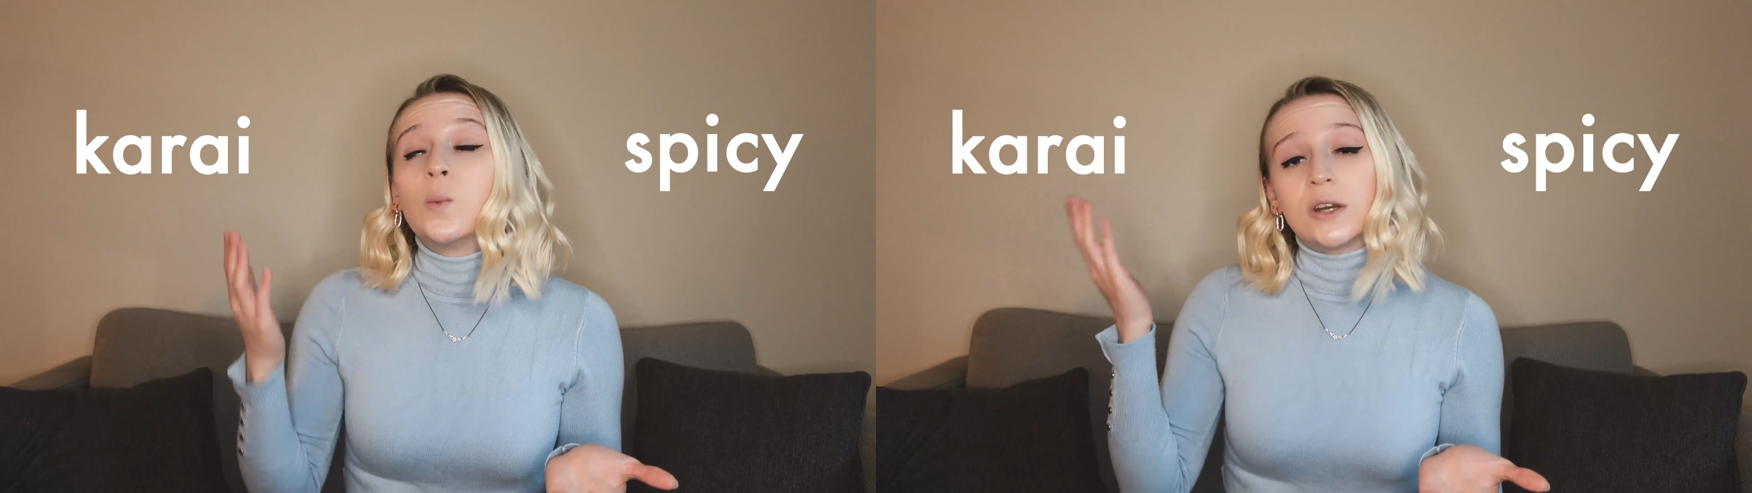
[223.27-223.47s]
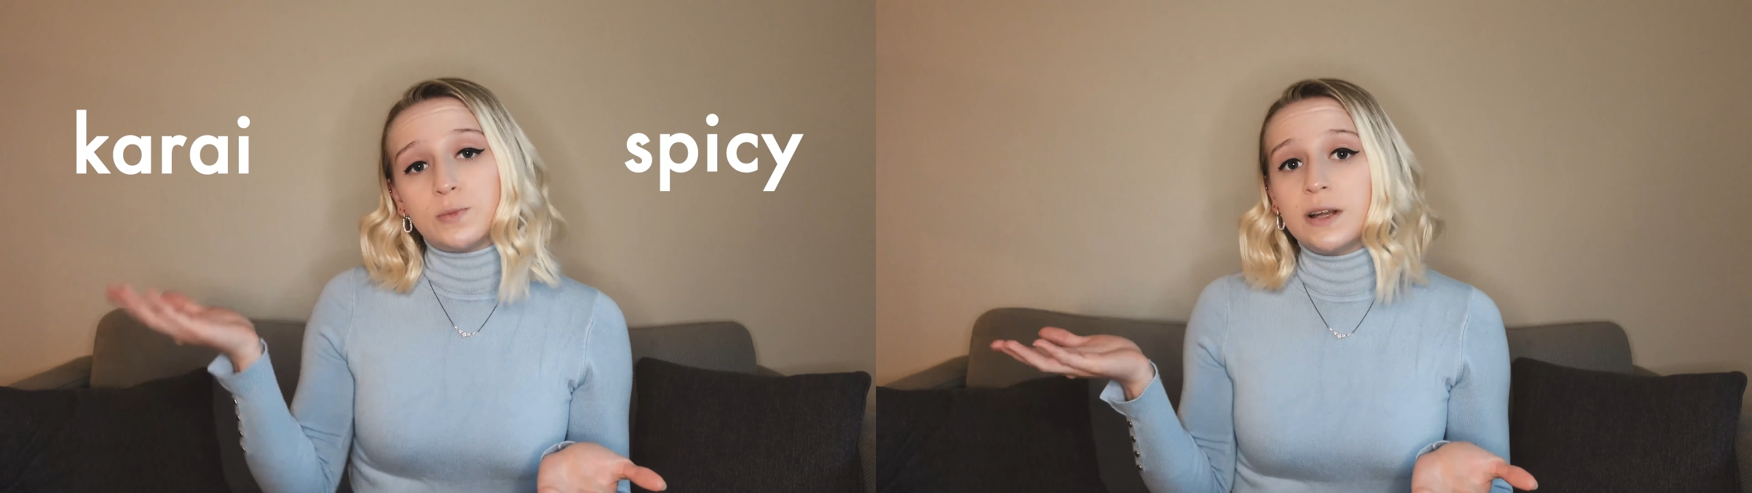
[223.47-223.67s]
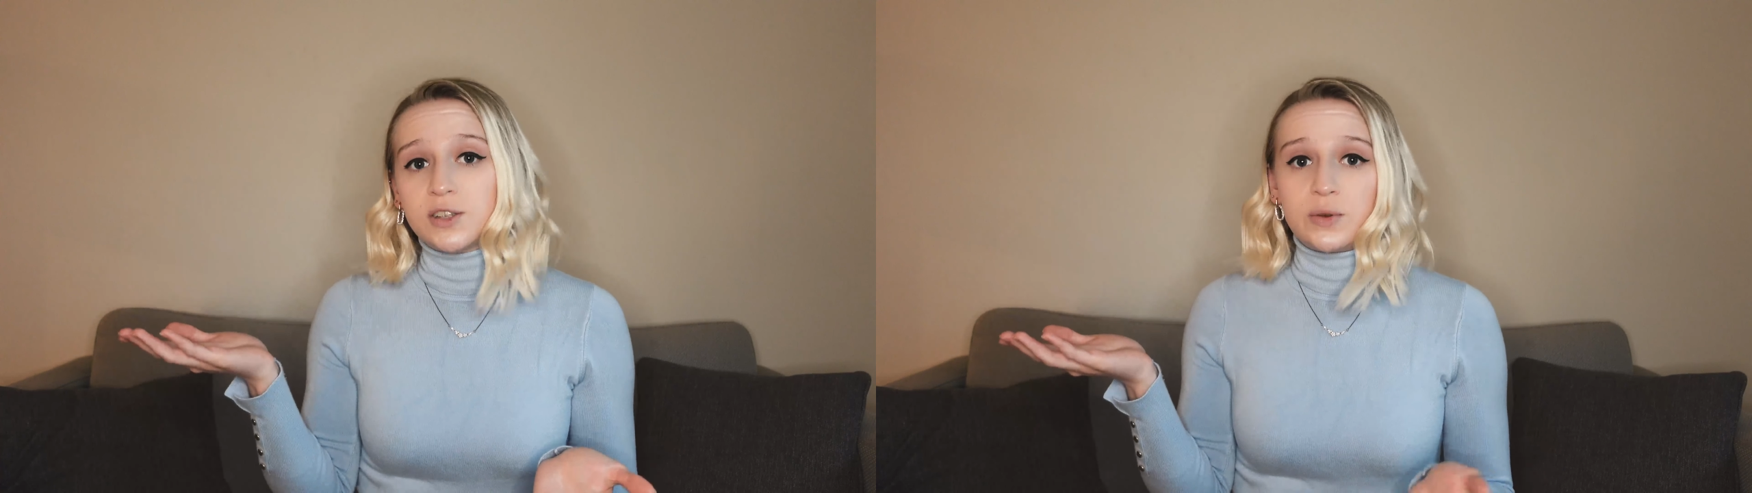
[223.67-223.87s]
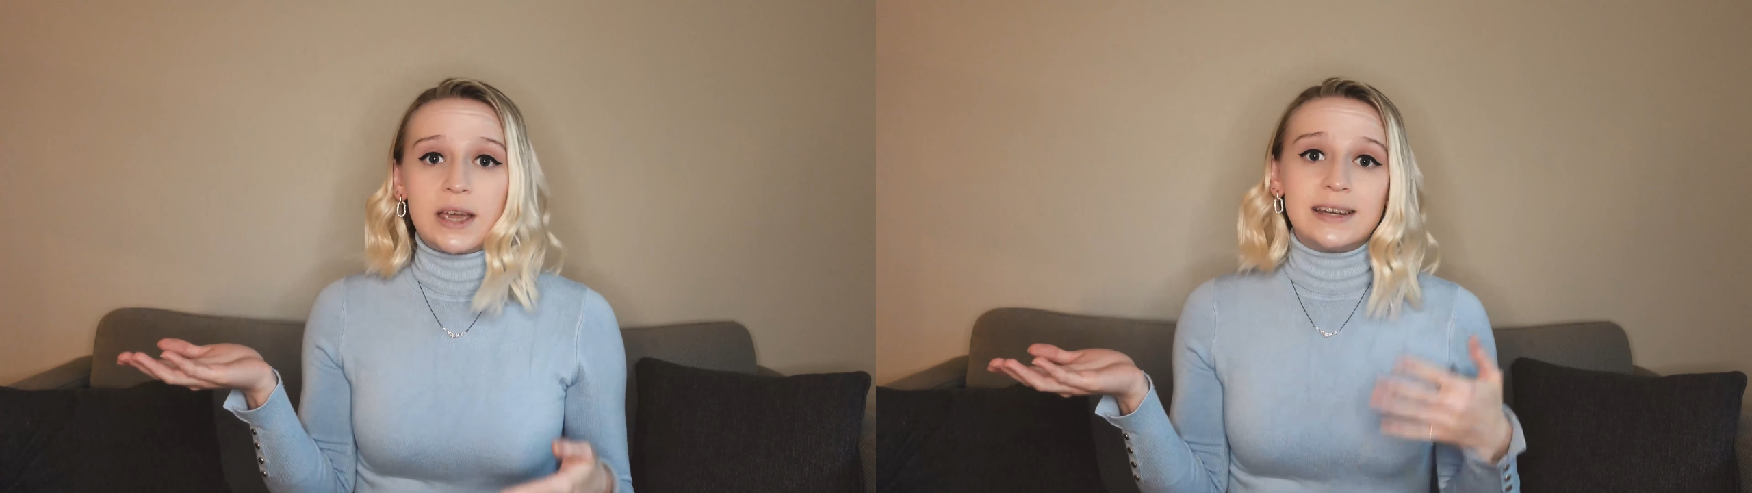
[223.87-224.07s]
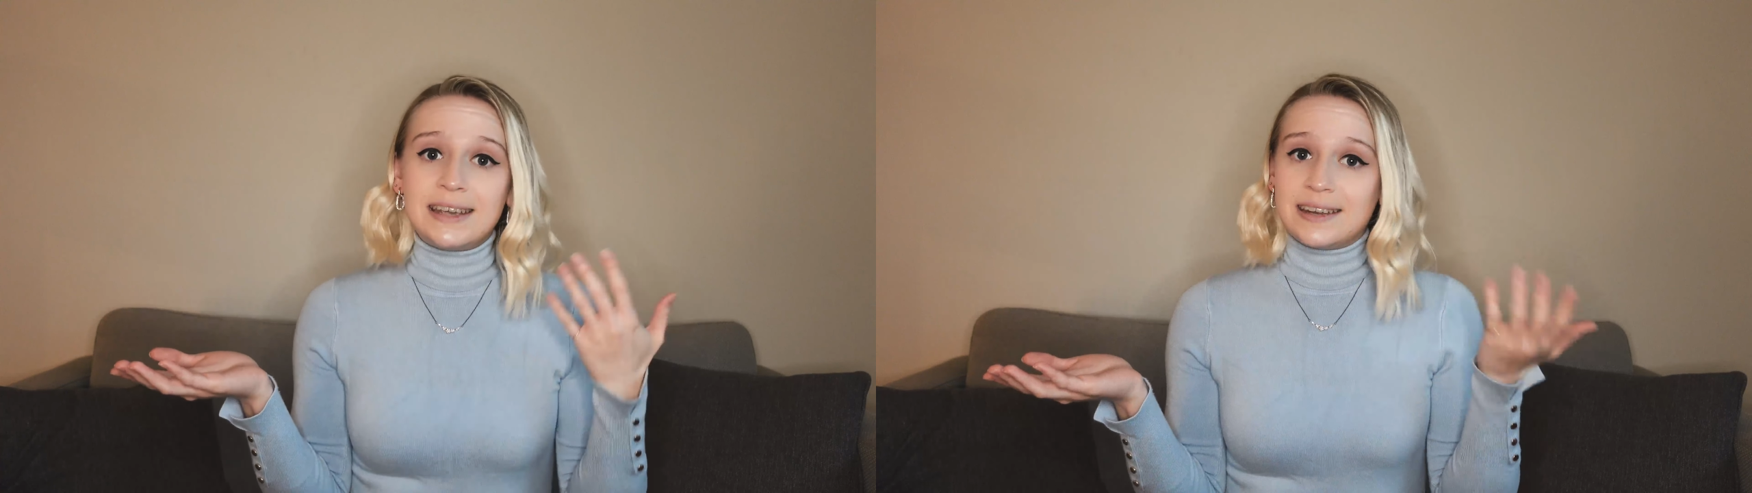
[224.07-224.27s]
which meals you
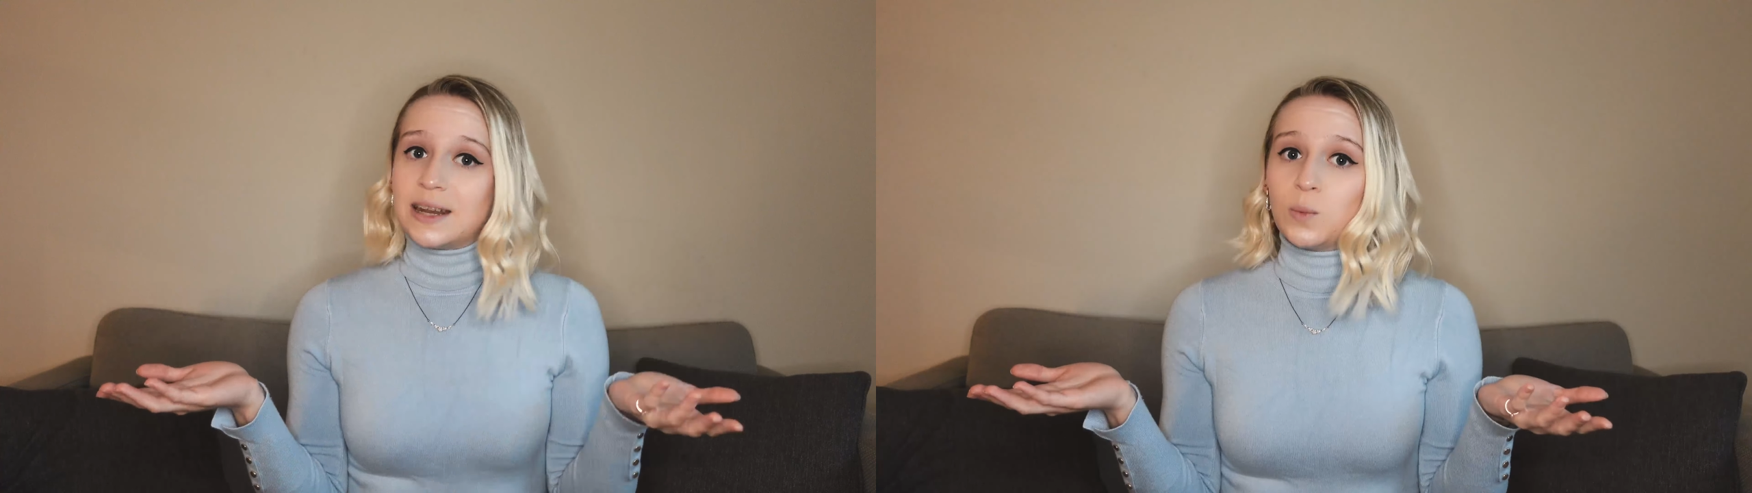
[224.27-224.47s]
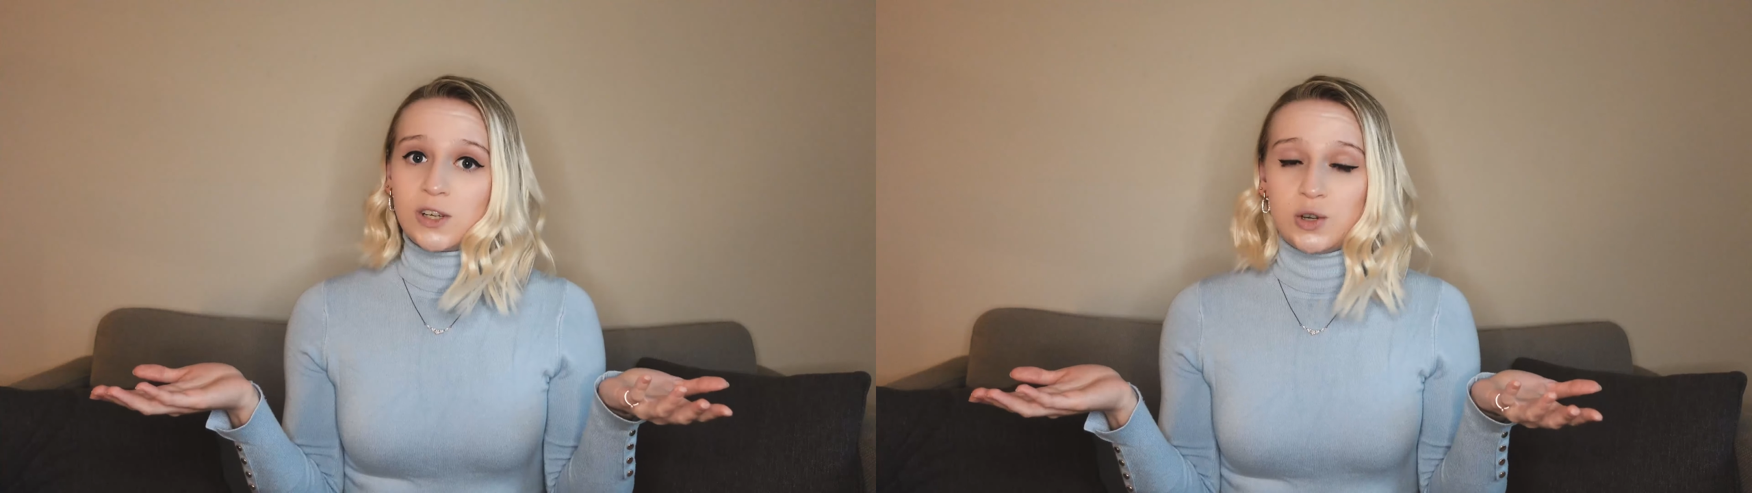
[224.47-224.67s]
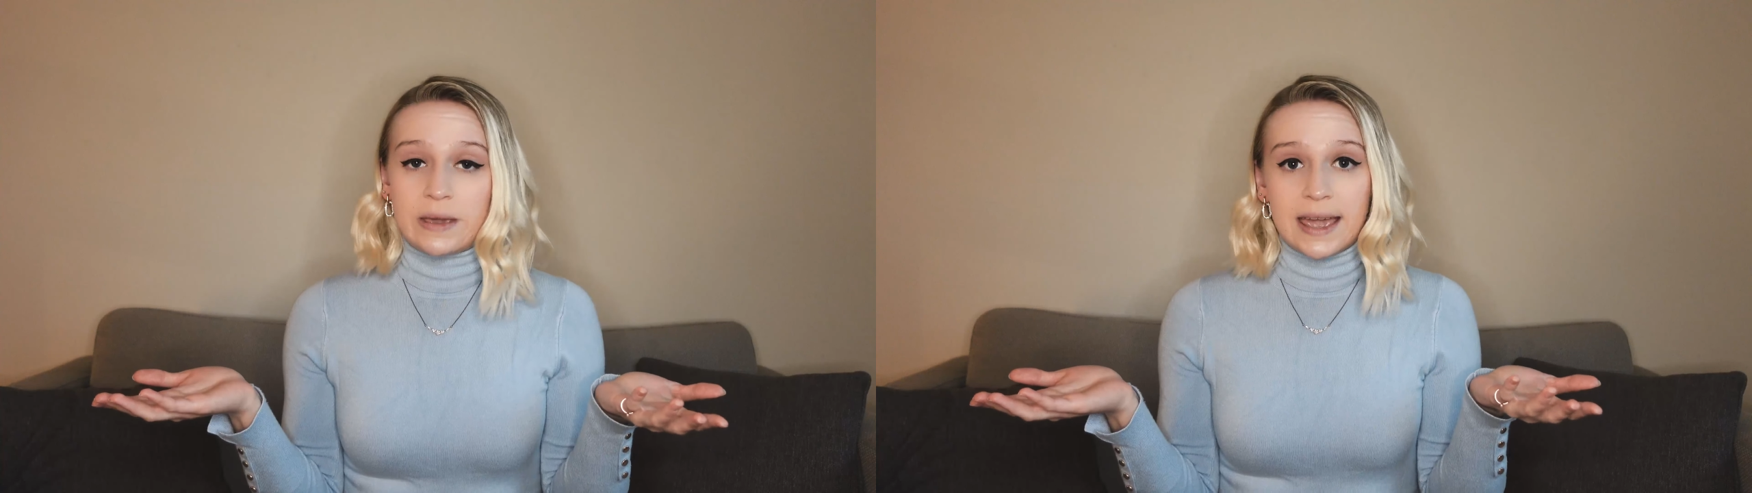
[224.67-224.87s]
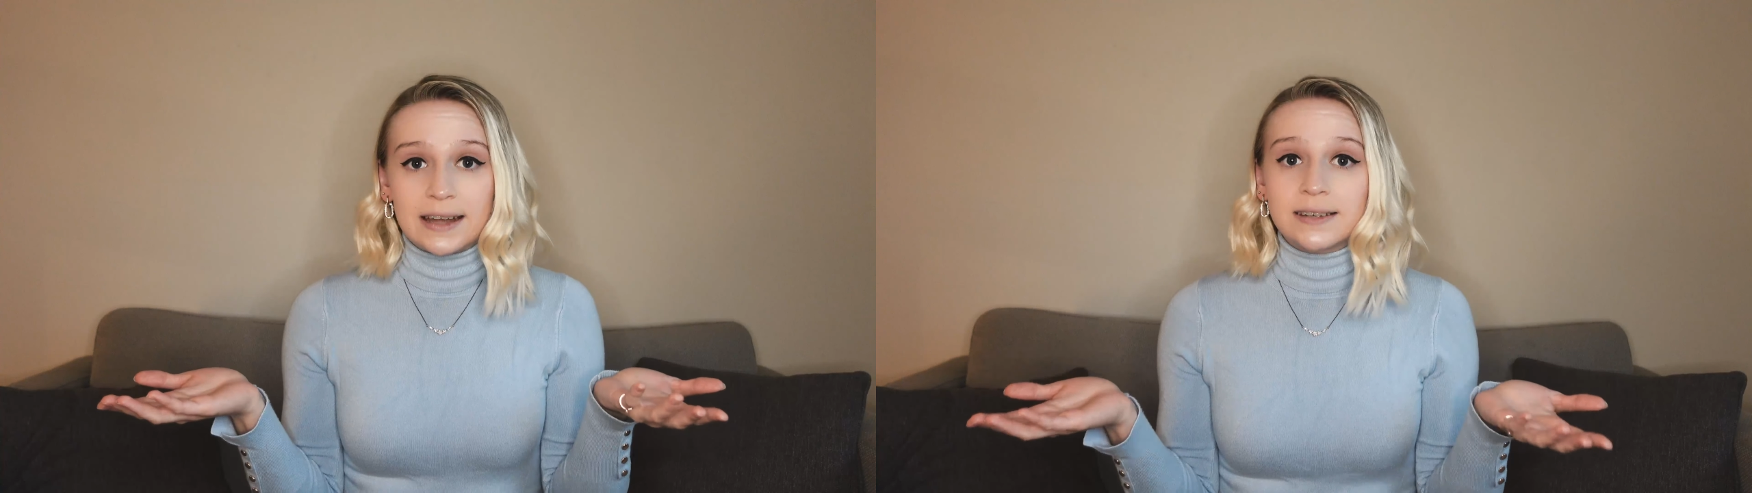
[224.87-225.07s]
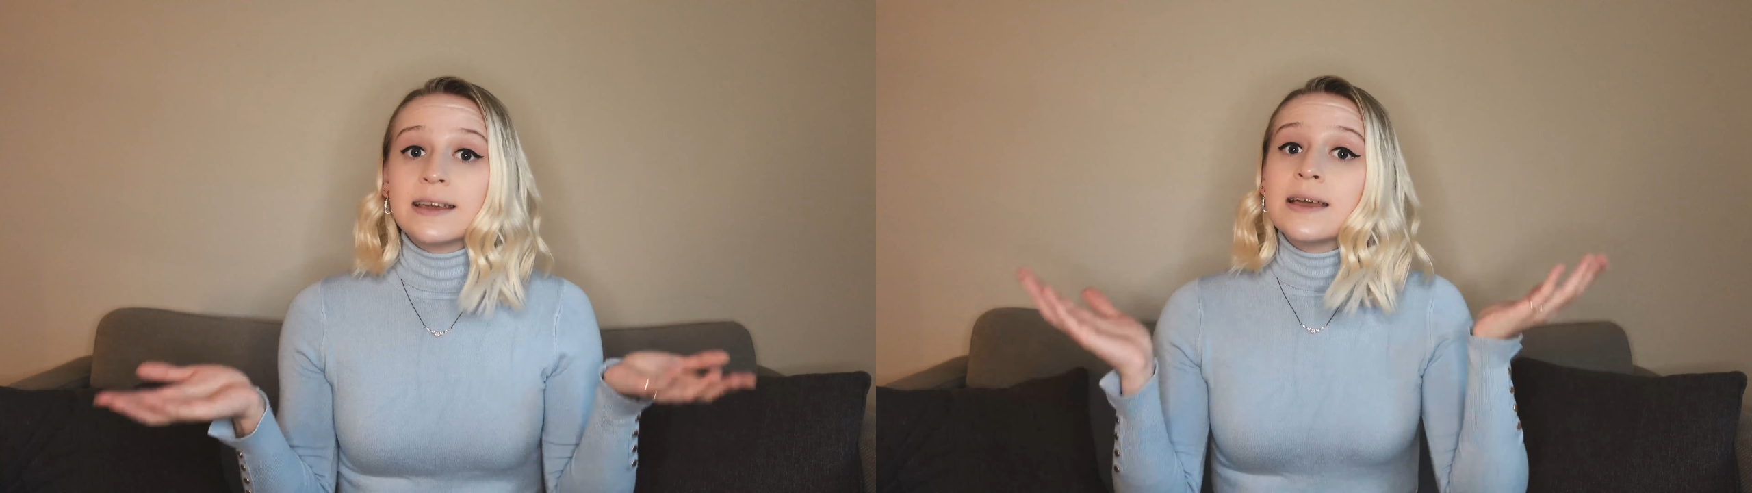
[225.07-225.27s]
can eat and which you
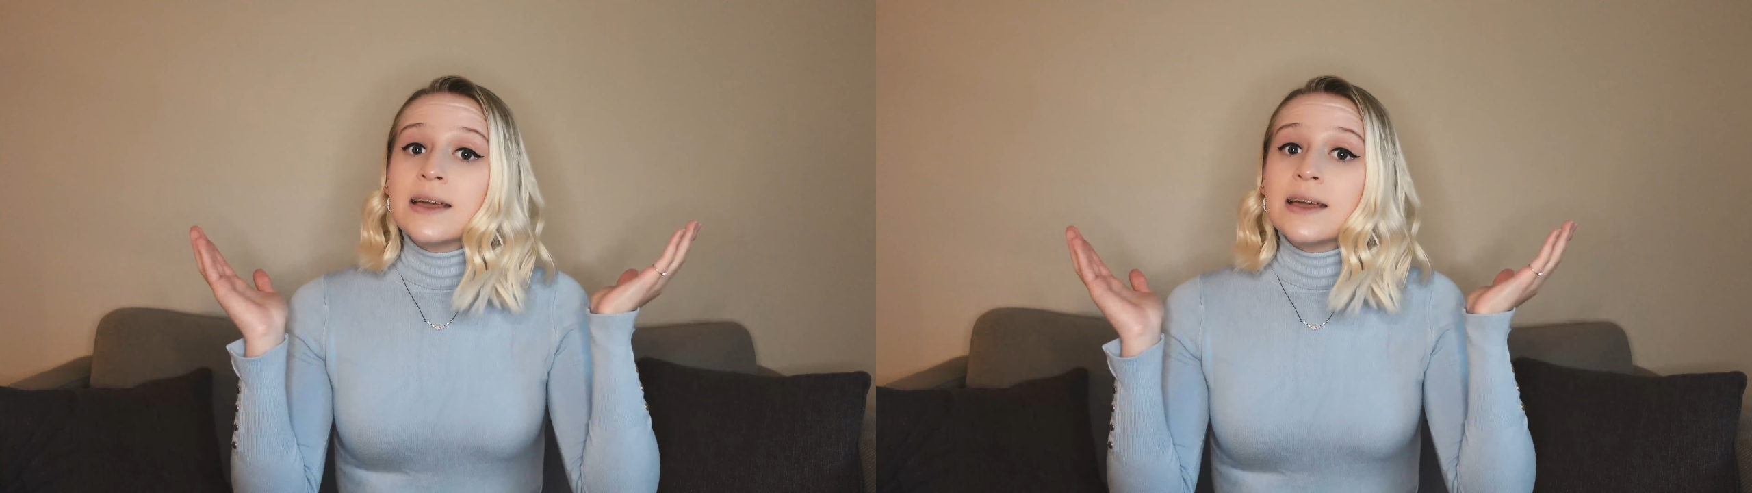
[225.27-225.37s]
can't